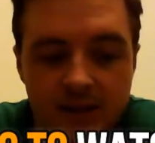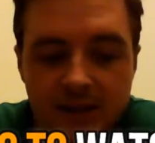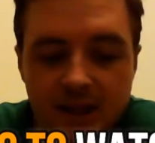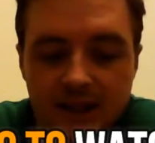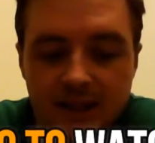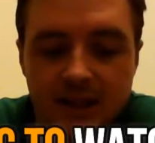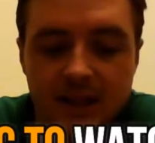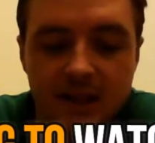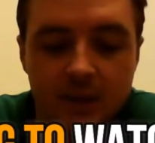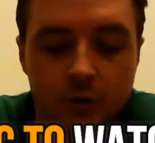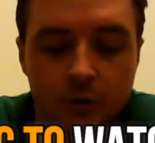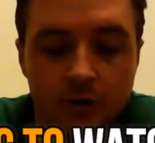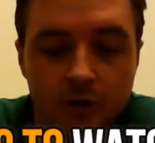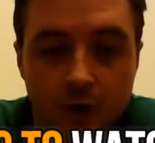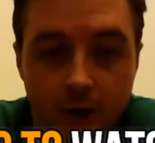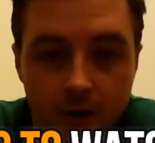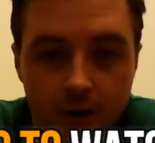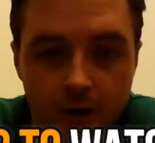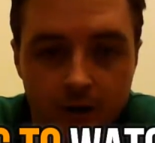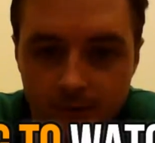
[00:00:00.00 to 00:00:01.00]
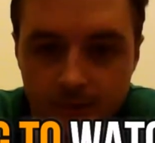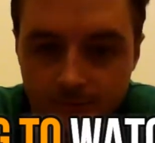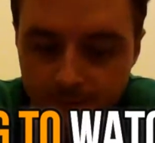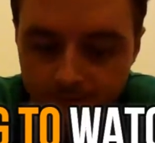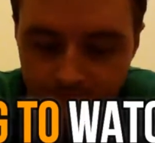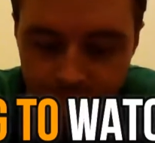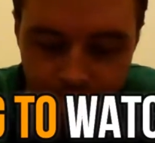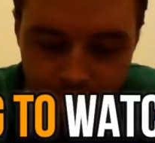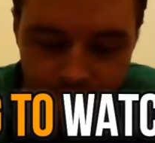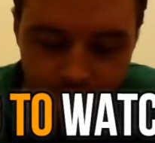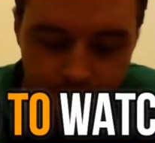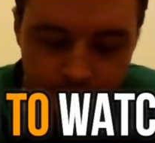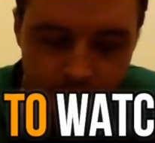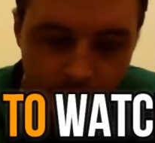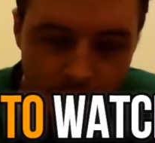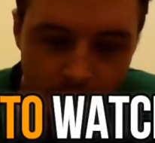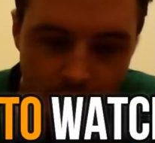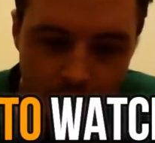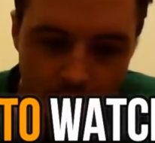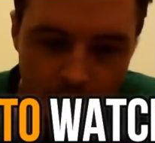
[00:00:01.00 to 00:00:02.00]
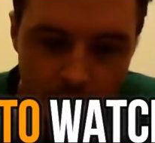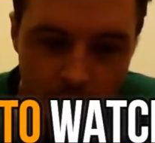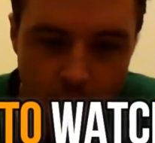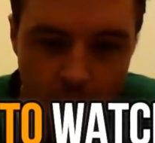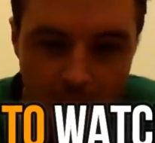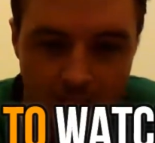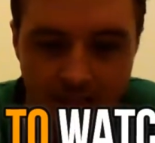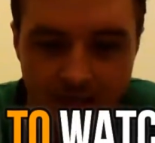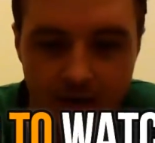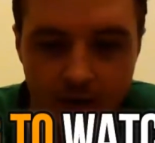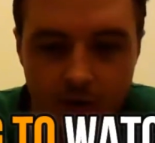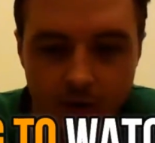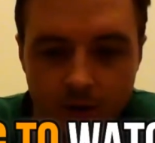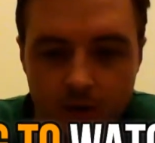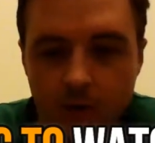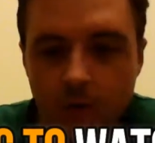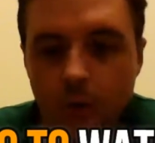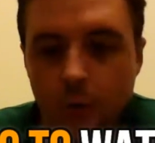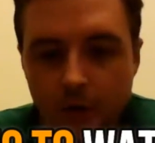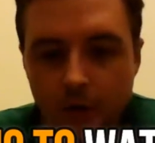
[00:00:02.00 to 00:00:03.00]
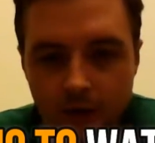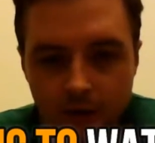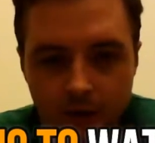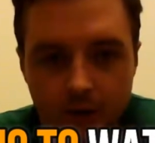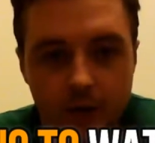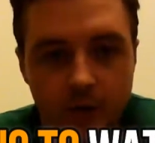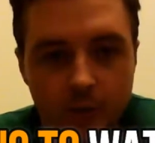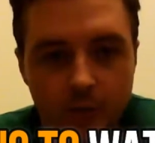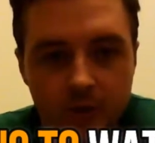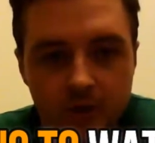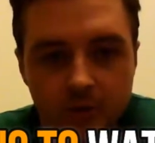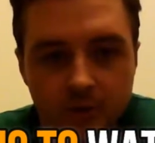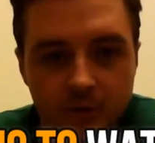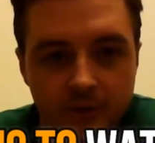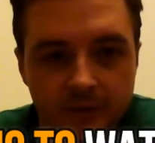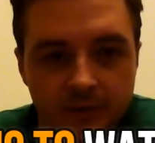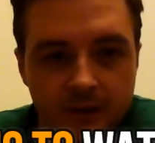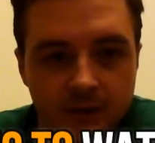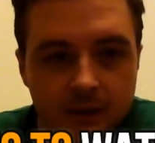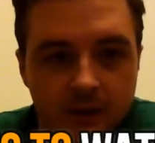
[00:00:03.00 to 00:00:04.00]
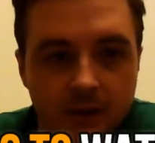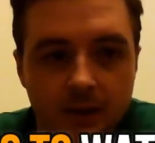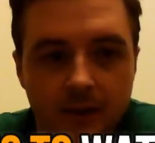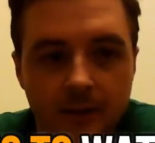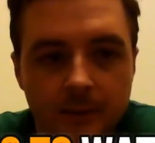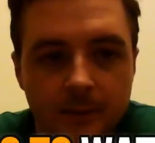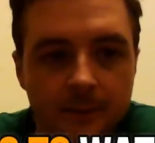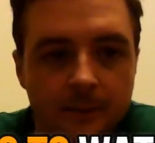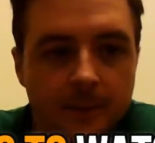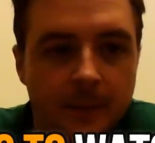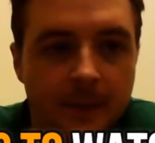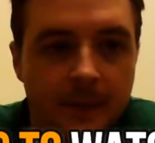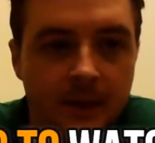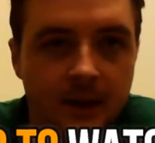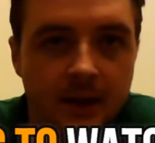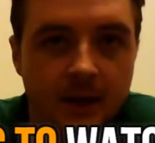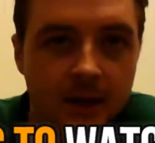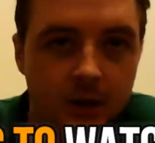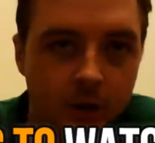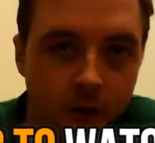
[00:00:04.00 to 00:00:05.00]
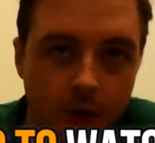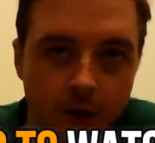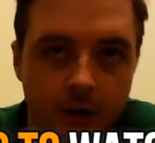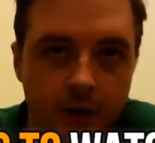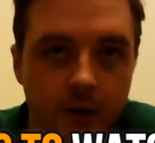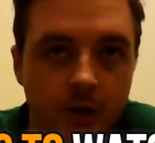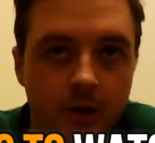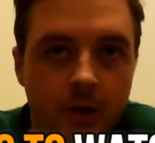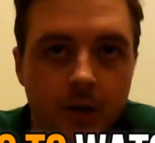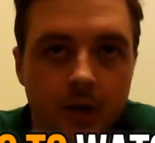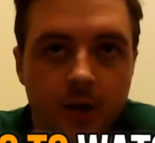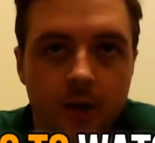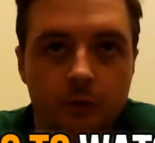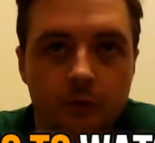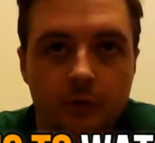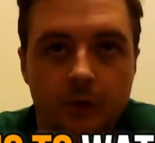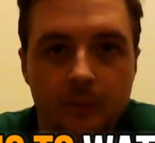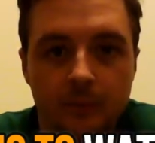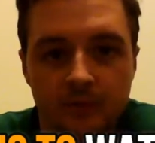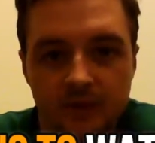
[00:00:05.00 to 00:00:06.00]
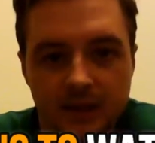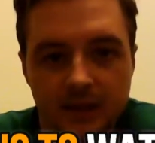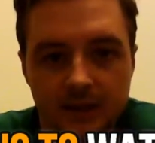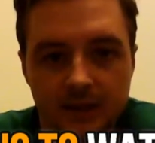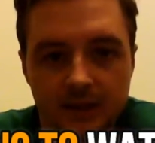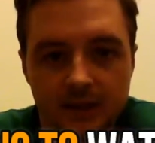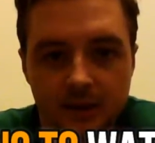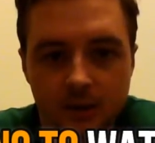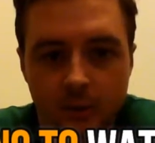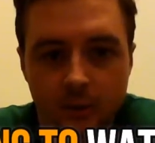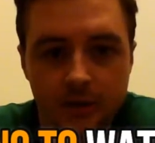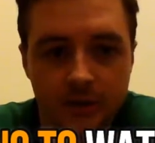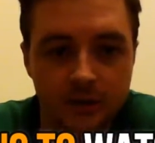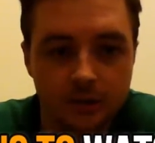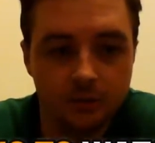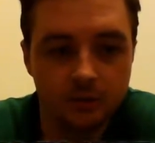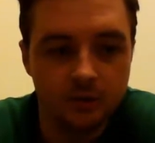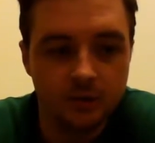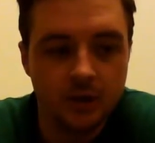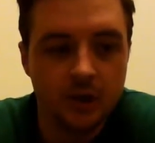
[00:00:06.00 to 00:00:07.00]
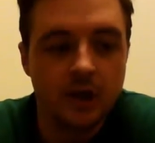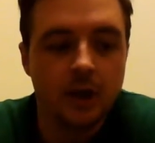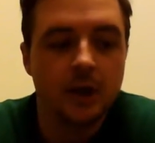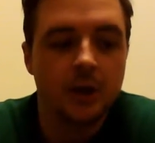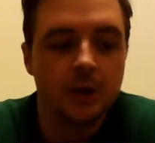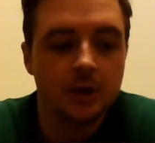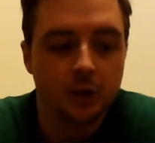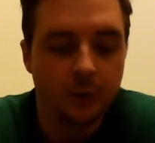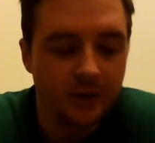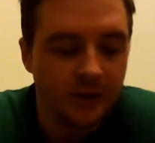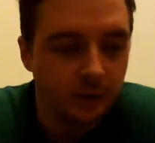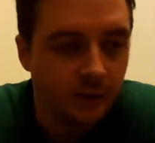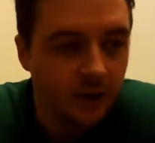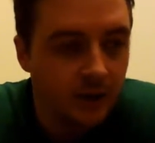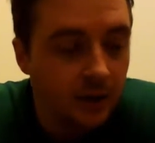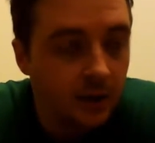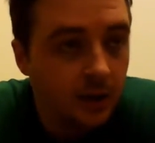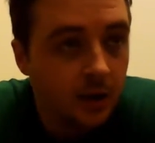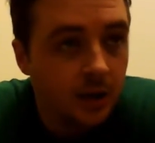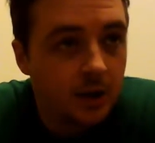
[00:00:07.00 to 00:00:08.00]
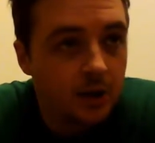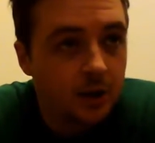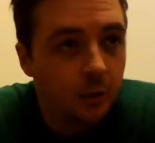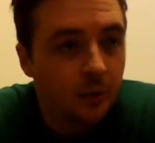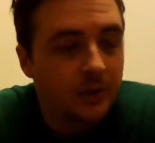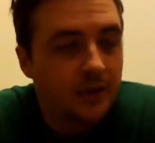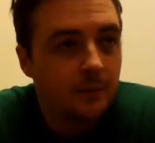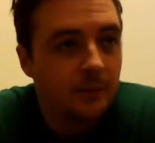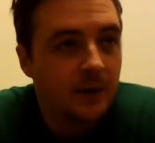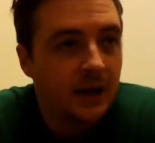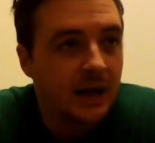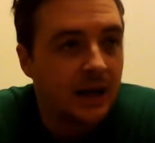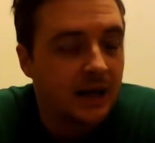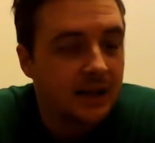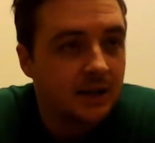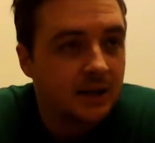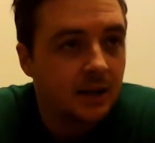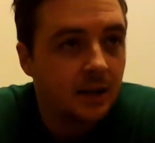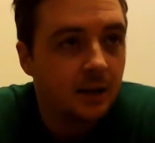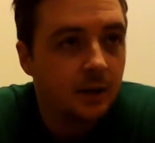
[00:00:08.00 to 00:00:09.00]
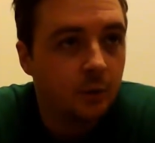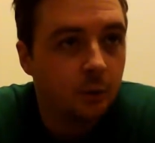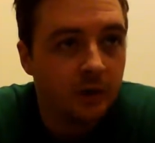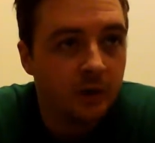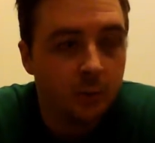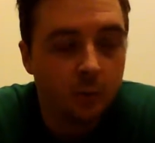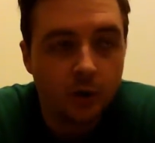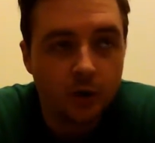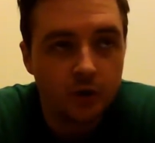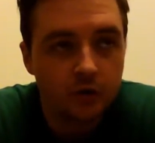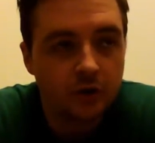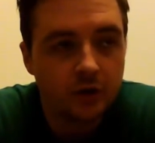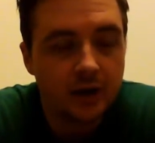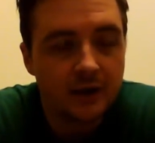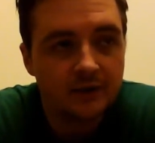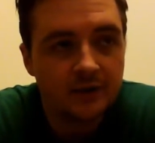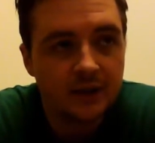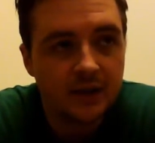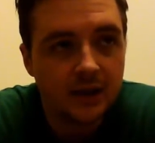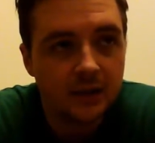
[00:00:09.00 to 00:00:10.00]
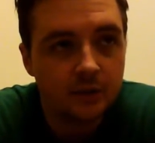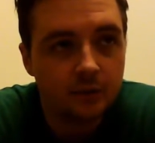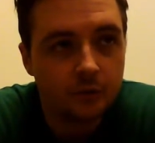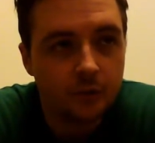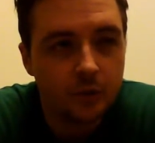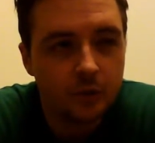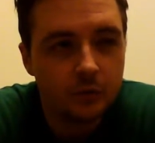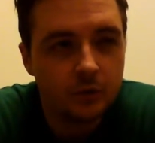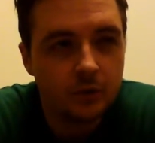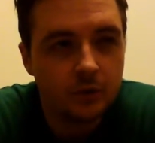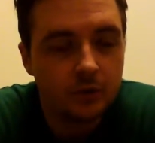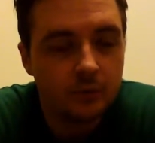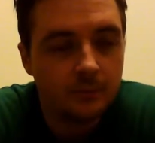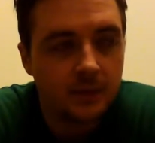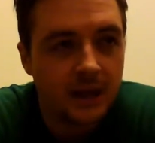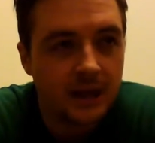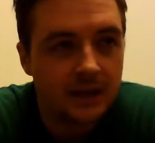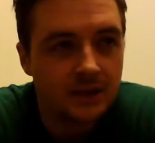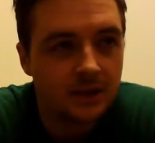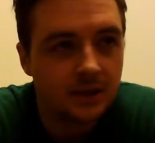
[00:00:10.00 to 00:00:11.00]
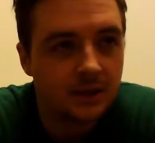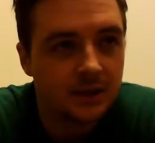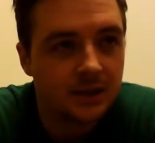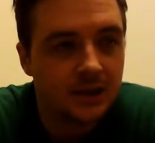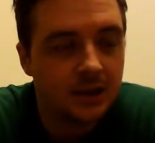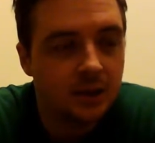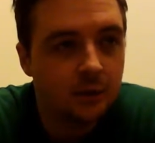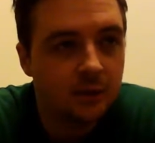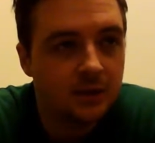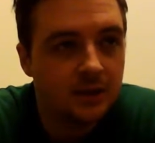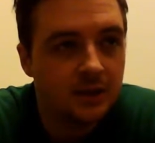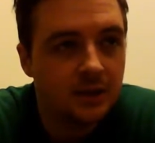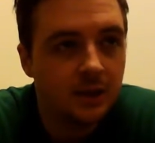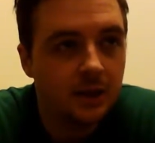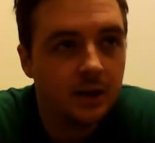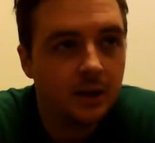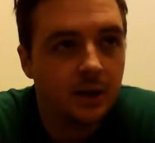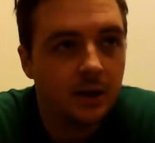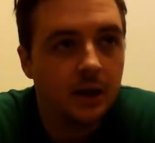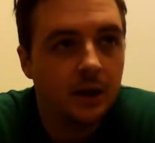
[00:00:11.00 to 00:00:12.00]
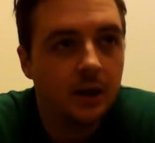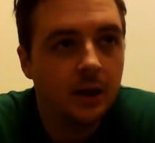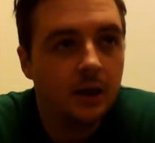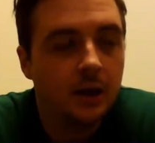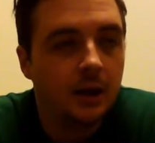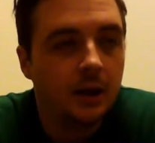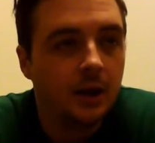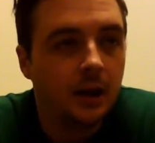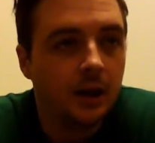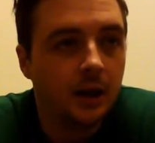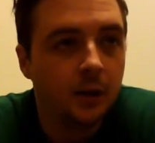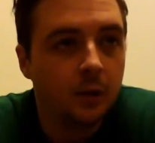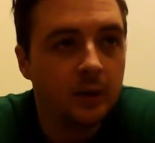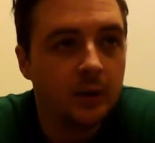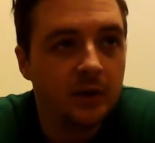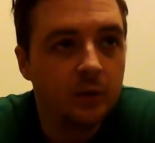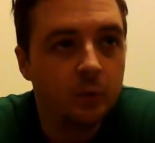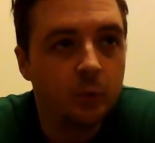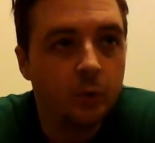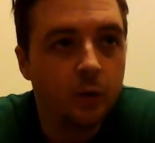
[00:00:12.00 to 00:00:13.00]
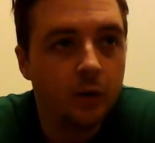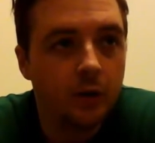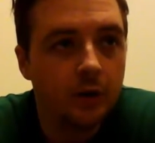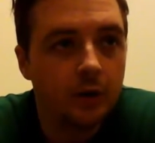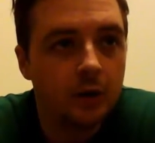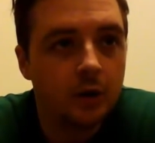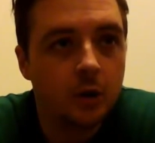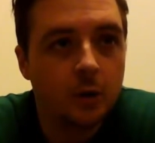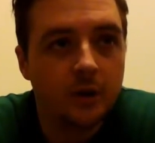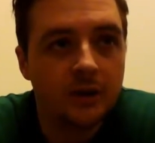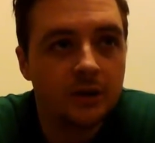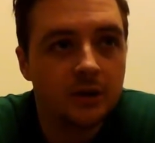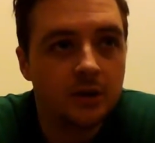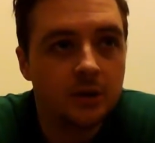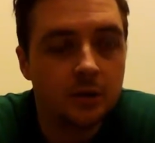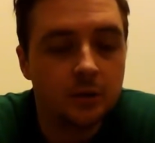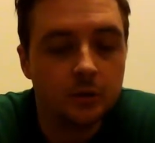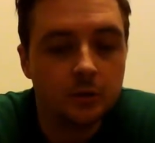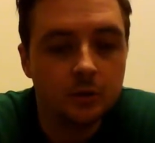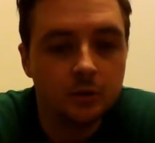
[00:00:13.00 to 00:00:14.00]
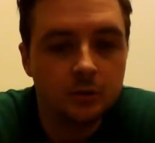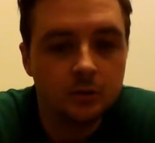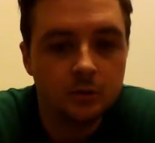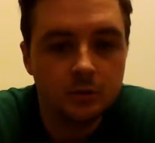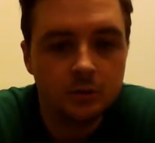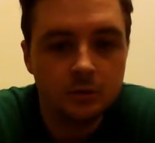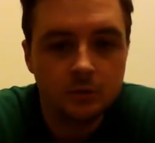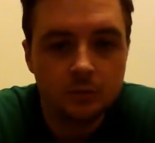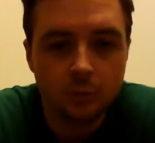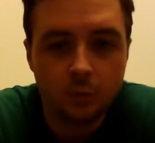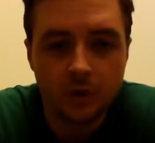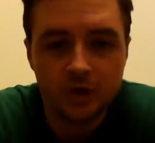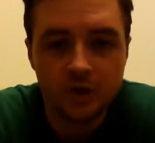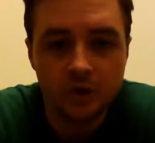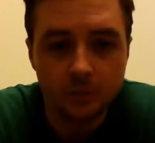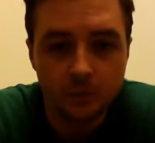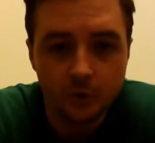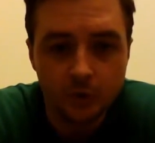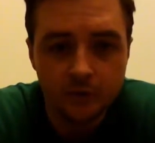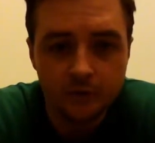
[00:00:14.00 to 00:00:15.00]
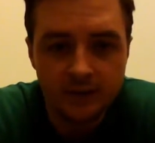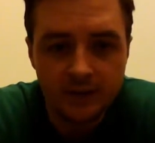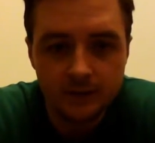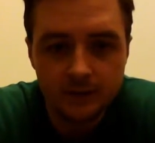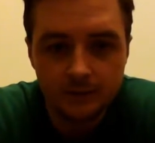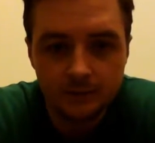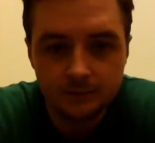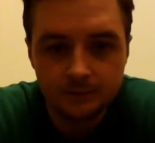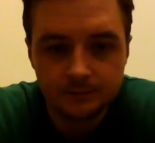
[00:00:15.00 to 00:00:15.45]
that they use gonna. So later we're gonna watch a movie, and gonna represents going to. So anyway, so in the past we were driving down the road, past continuous. We were going to watch a movie